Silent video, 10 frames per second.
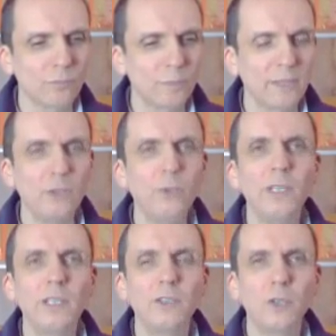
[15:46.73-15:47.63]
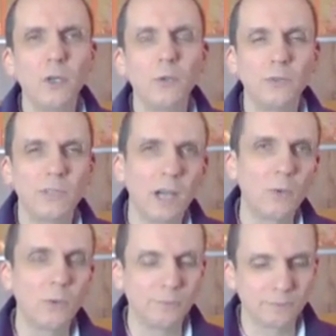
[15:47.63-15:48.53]
but you can go
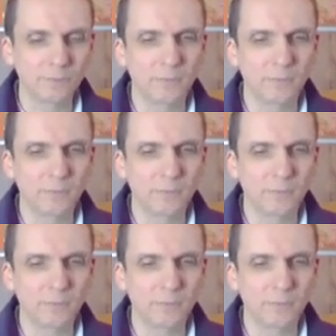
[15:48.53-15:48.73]
down